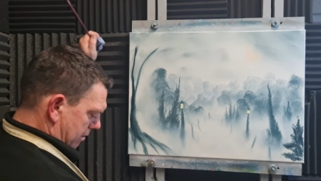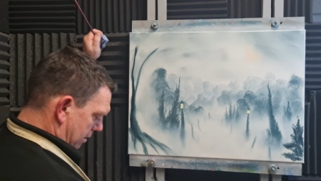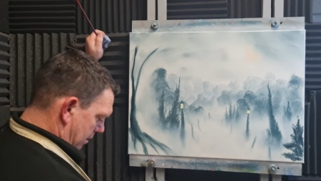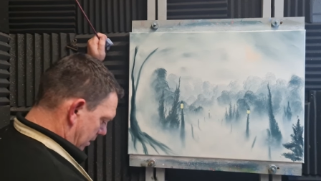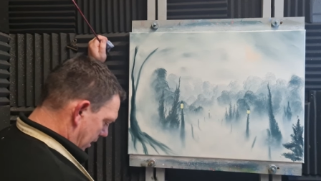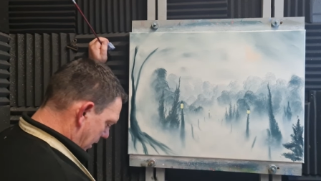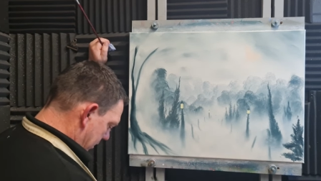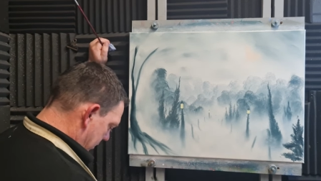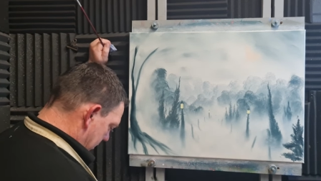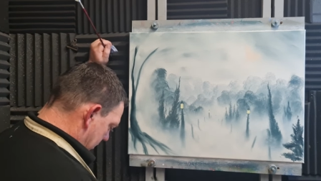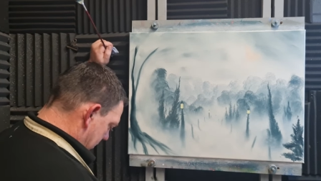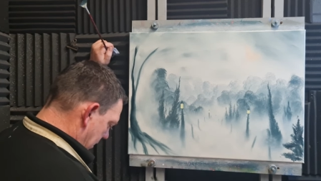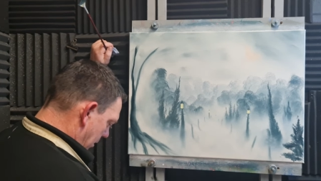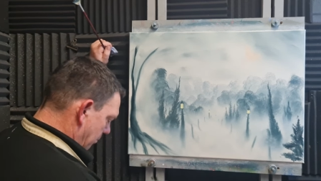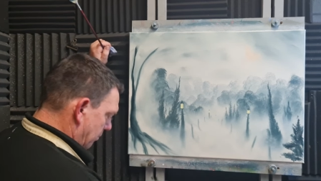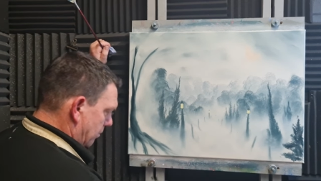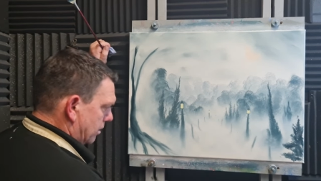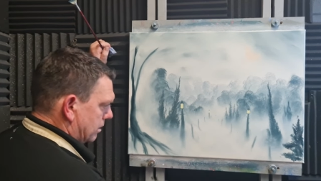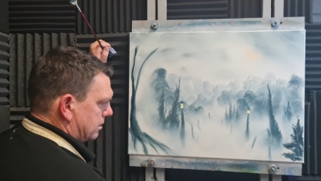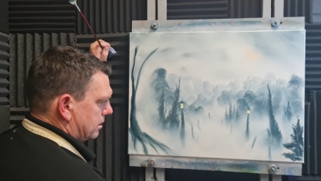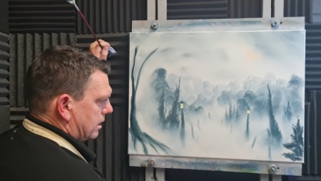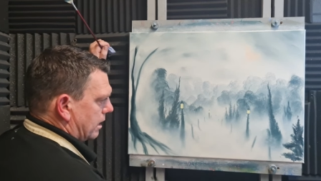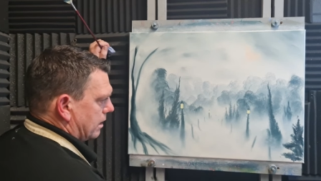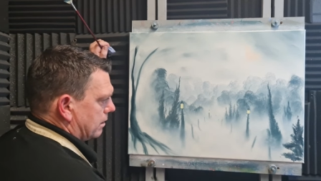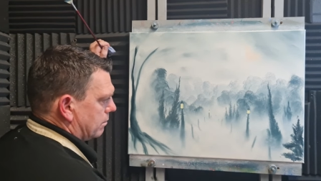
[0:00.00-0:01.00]
I'm going
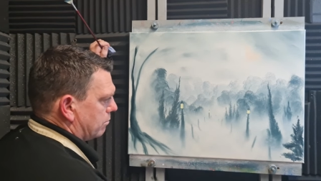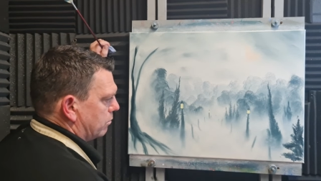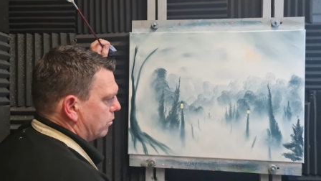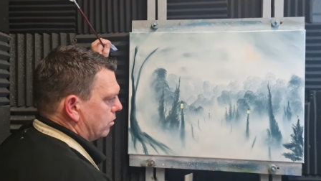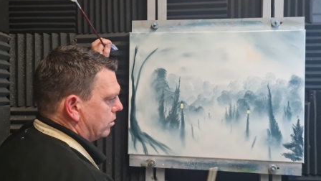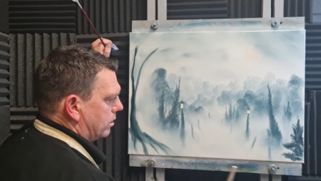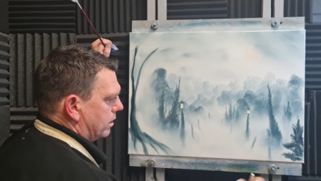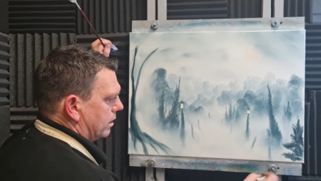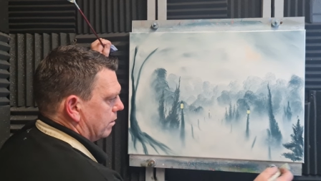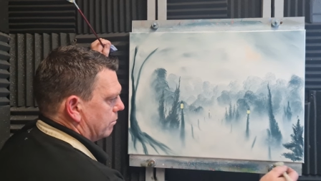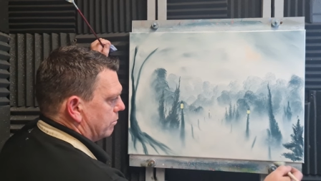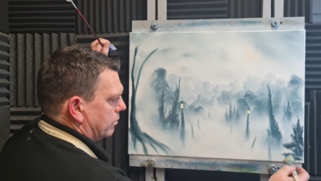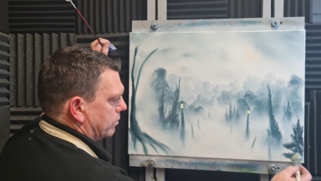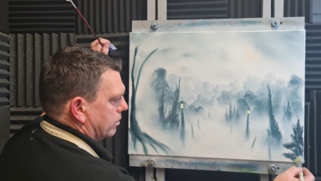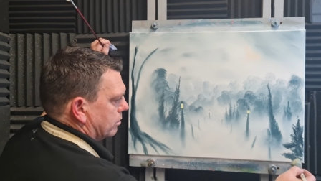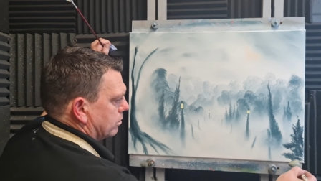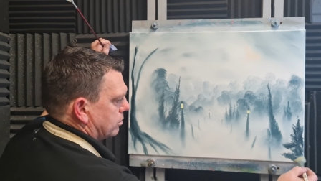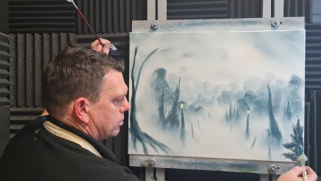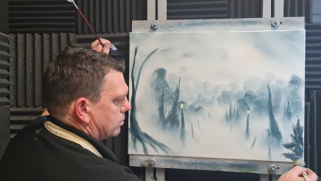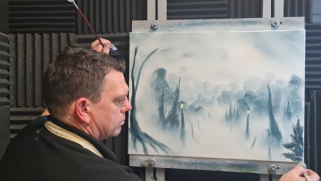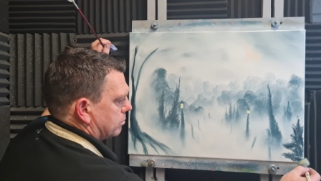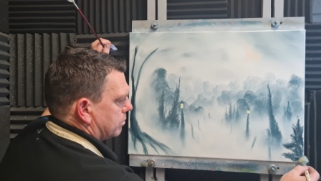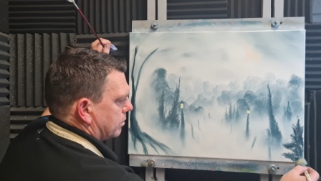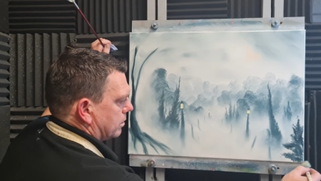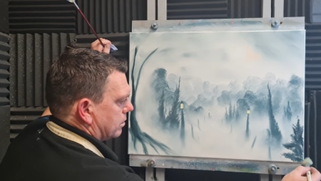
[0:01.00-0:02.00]
to take the muckier
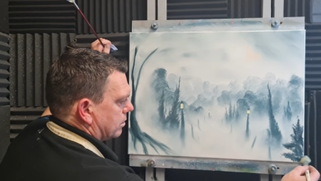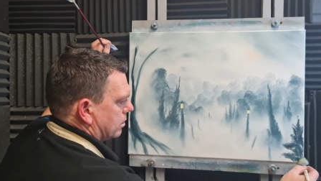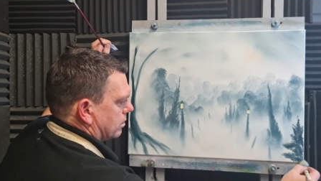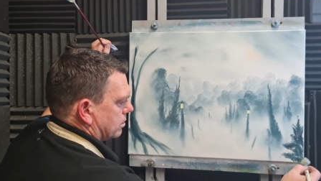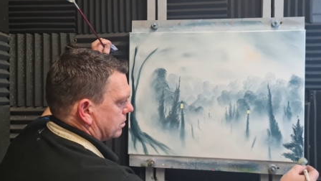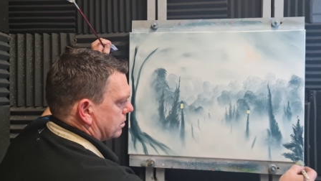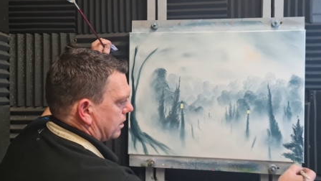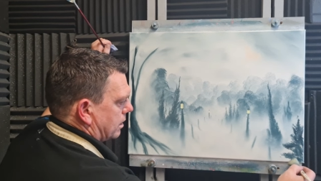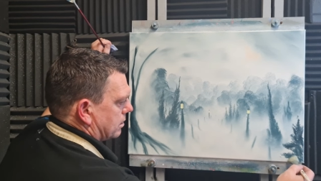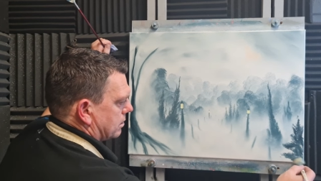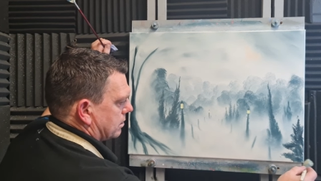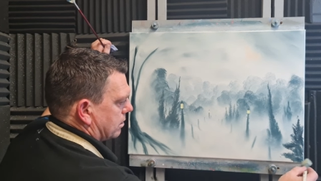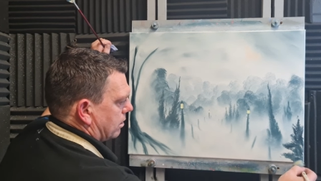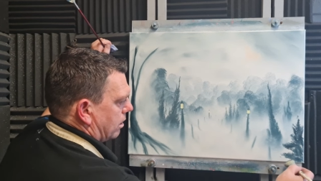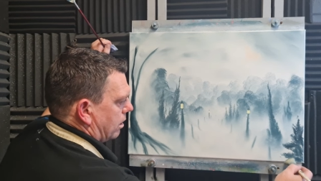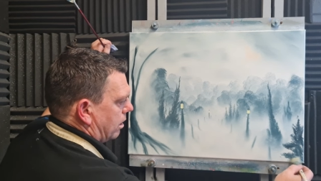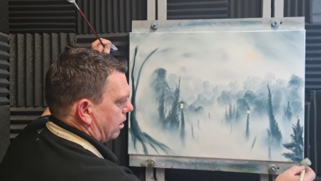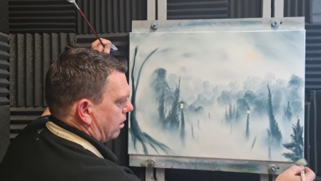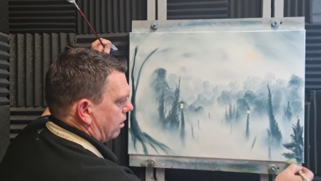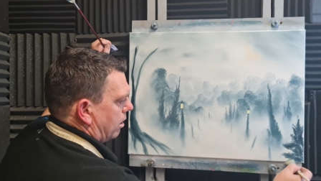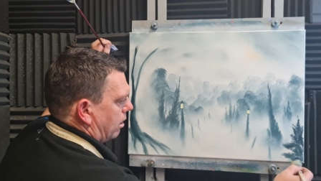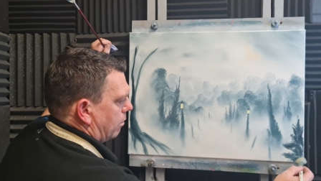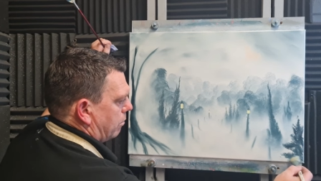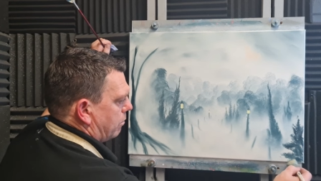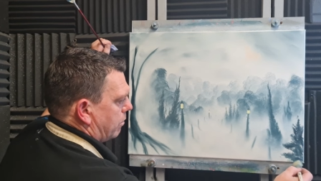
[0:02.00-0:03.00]
brush because that's got a
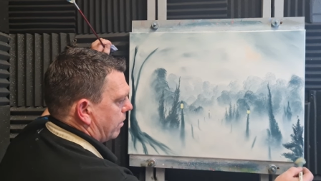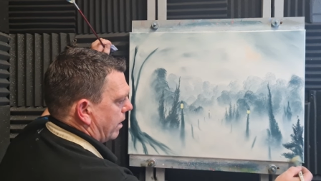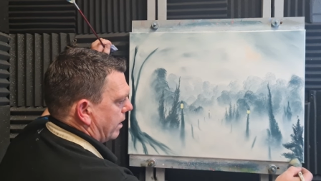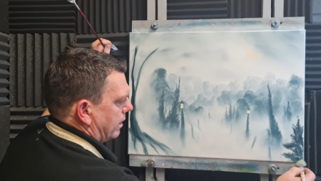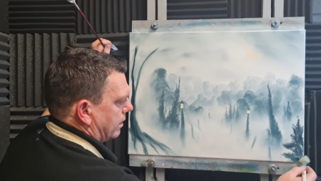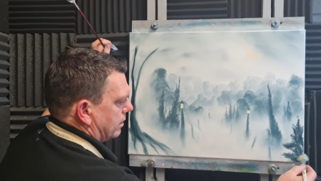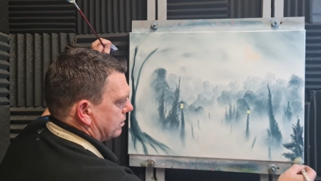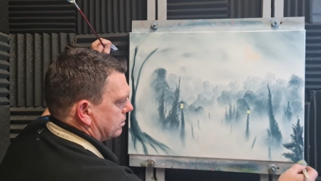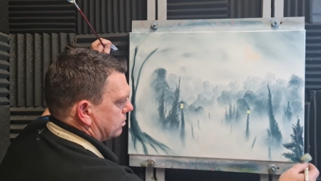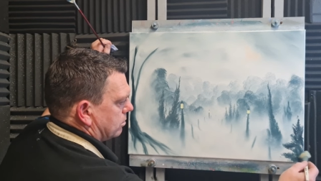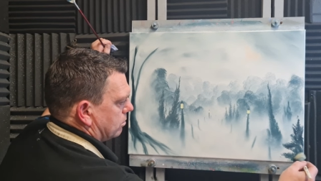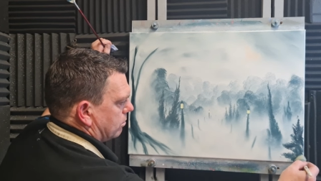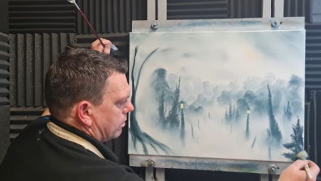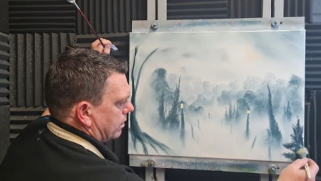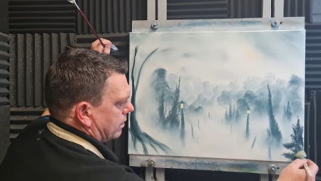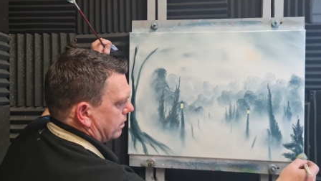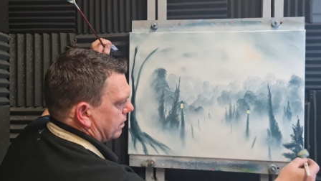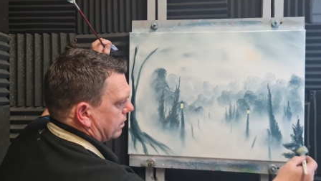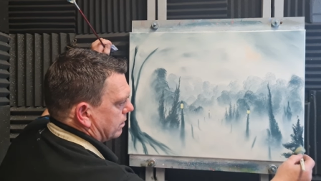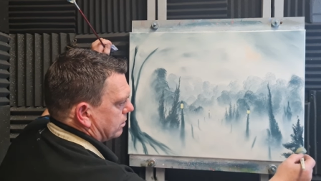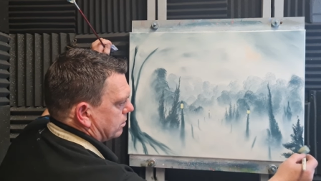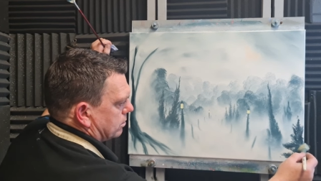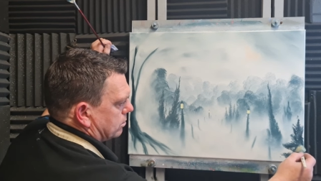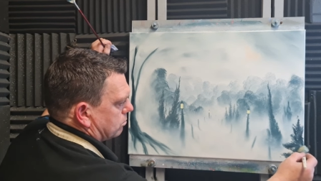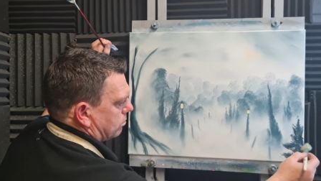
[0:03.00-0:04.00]
lot of paint to it.
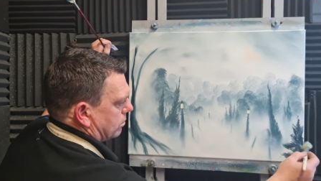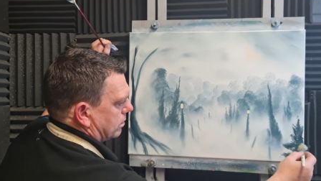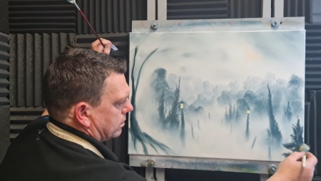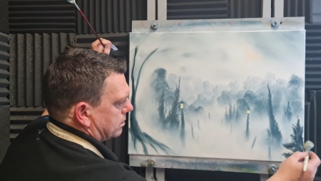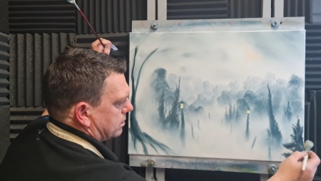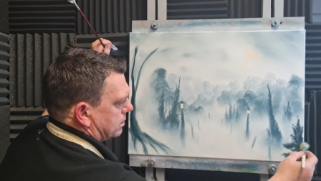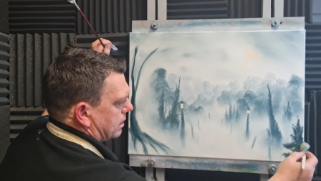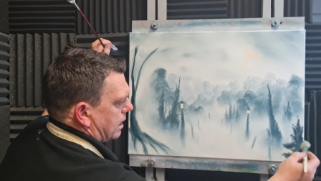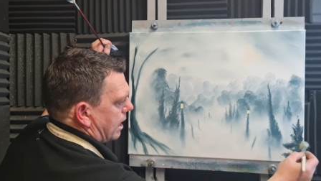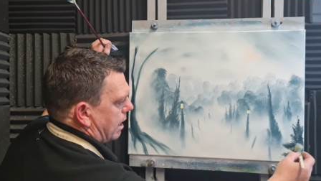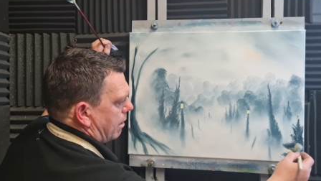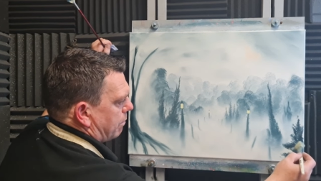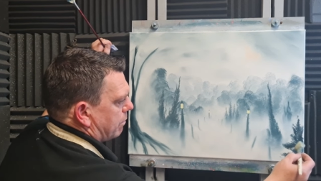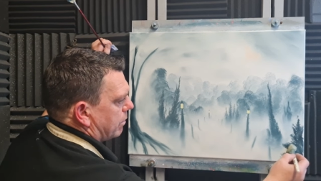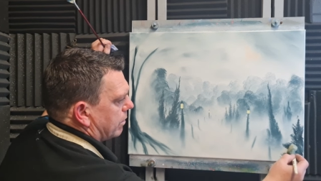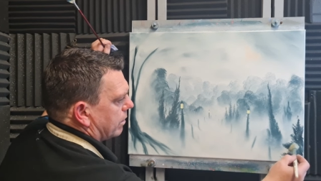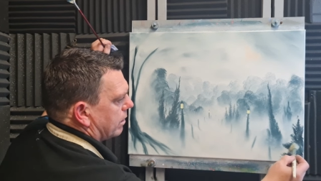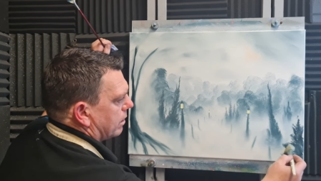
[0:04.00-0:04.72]
Just want to tap